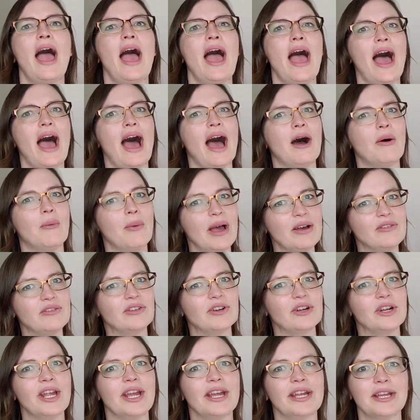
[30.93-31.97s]

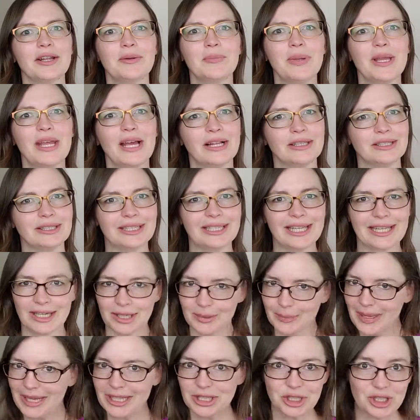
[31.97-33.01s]
However, it can be a little
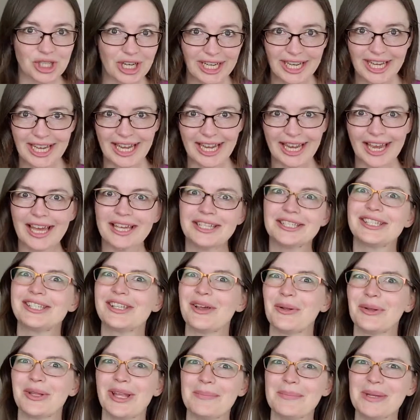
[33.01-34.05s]
bit tricky,
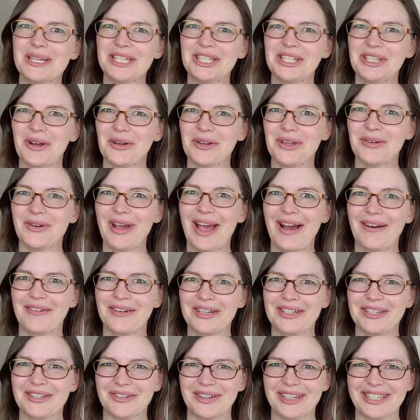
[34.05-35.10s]
so let me show you how to
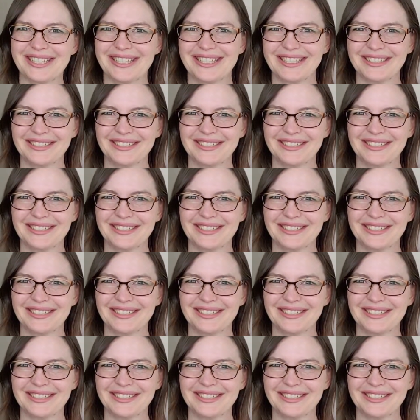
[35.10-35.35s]
do it.